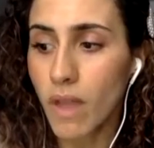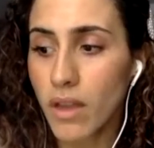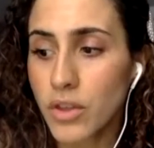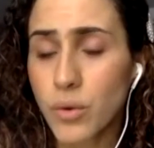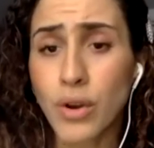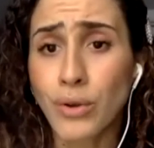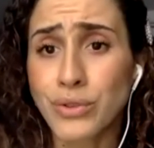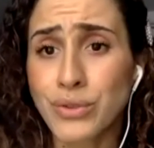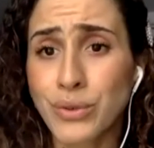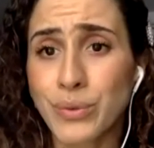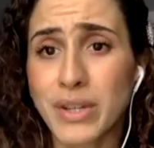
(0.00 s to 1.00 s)
You can
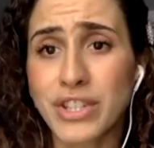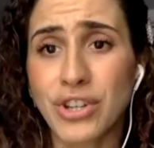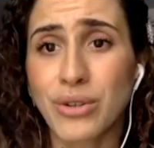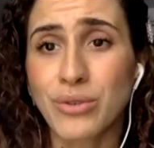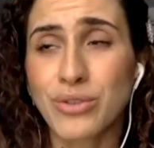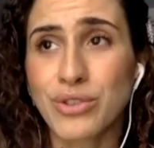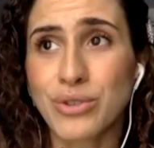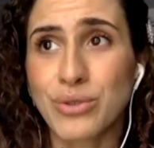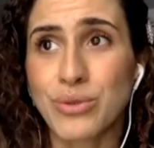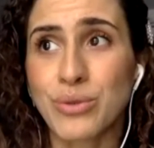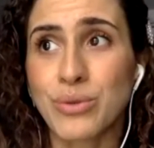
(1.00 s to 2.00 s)
also reach out
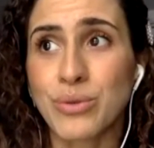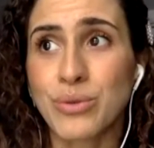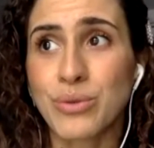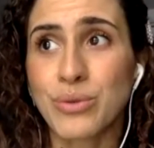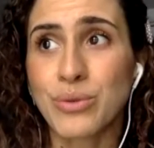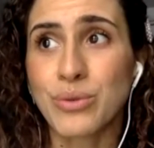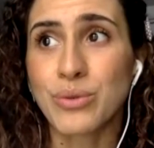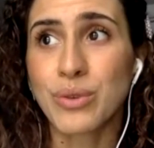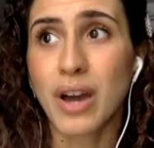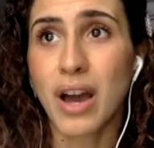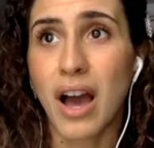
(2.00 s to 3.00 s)
to
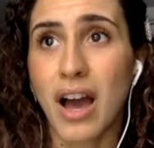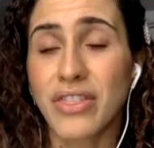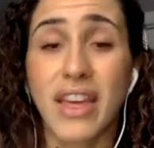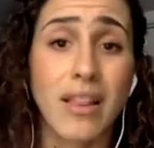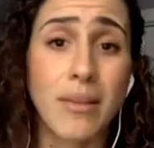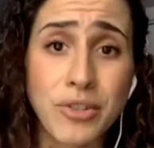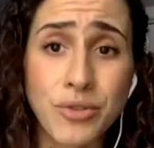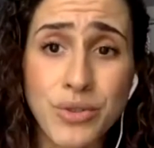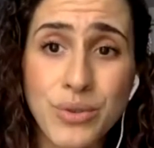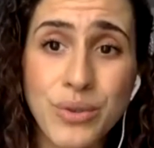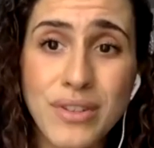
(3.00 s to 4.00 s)
the elementary
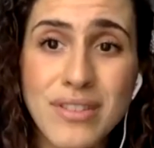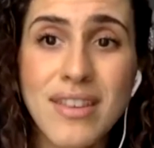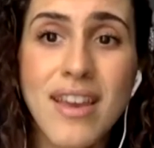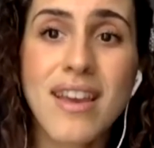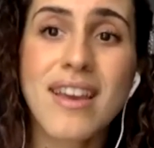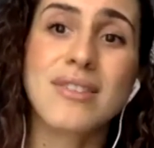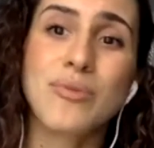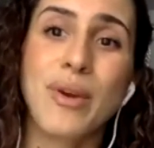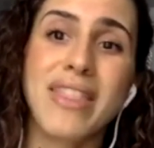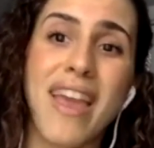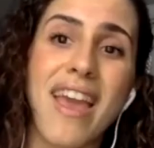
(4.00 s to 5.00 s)
schools, because when
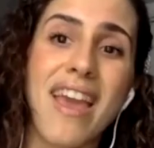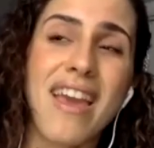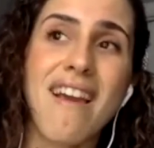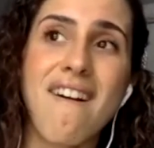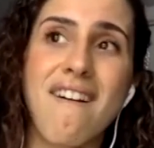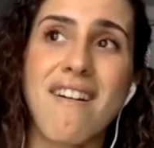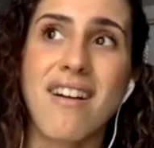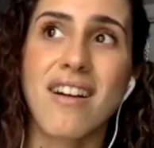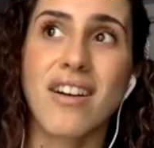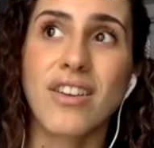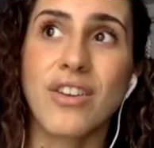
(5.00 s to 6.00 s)
they
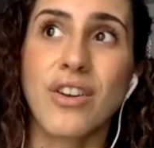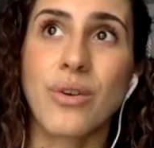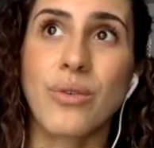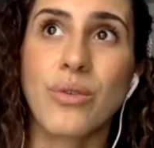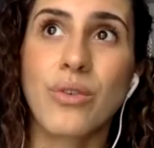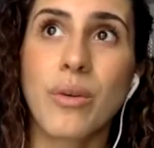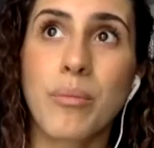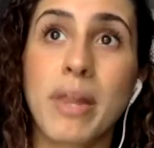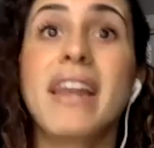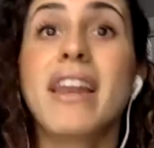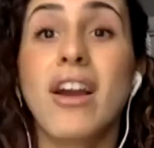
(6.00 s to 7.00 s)
are,
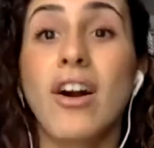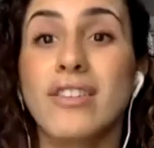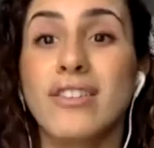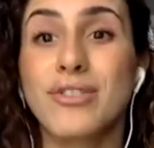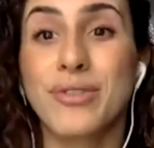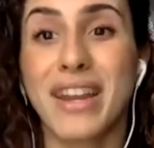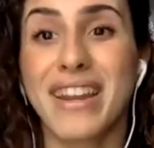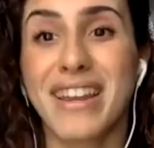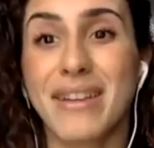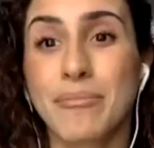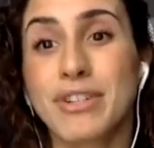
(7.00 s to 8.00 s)
planning on
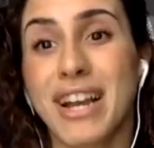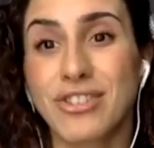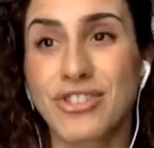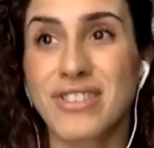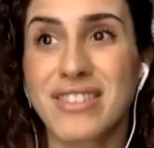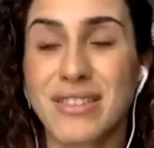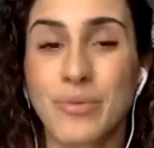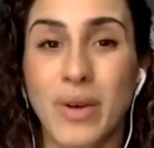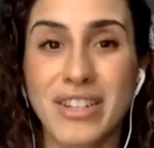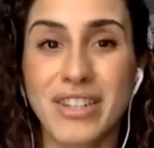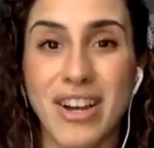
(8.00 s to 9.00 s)
creating productions
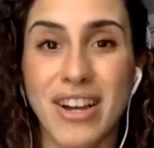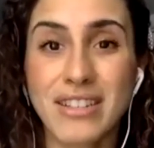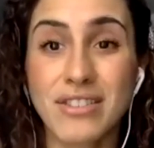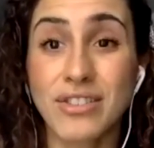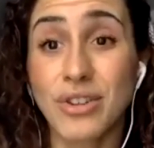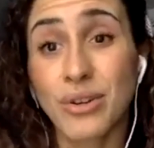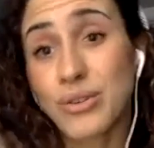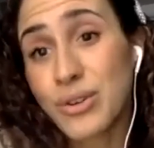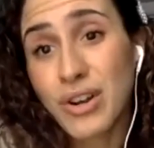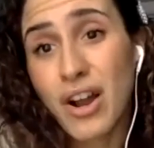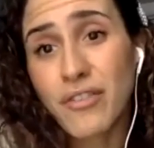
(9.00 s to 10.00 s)
and whatnot,
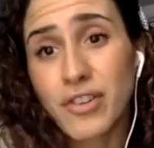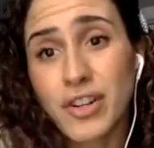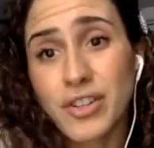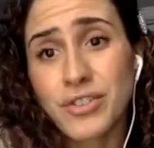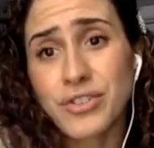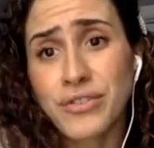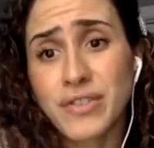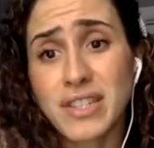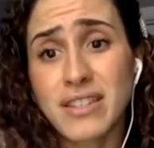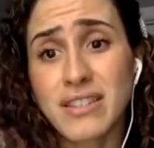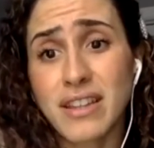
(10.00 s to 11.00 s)
you can offer your
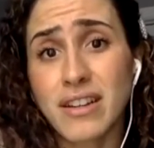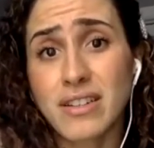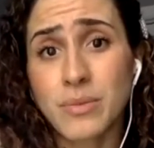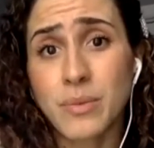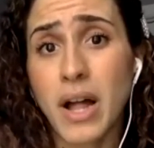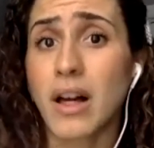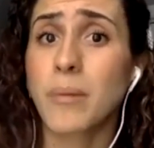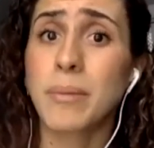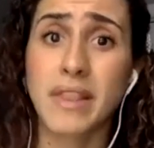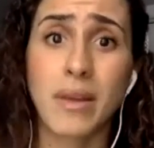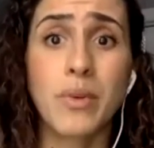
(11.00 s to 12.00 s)
services there as well,
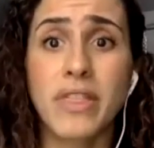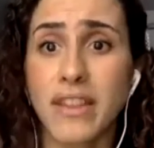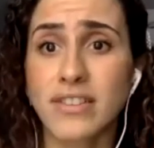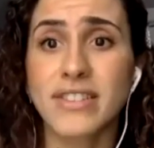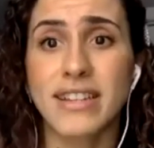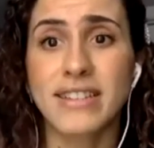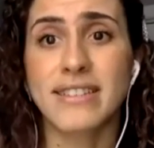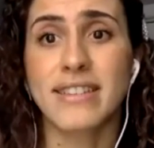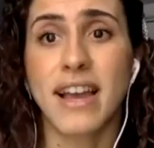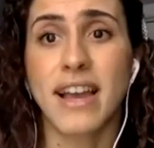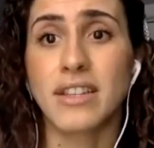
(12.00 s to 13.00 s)
helping them with their set
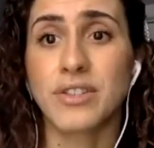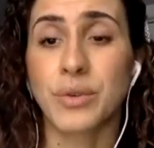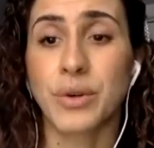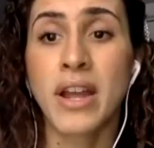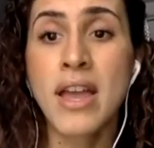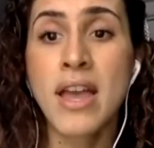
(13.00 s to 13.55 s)
designs. Or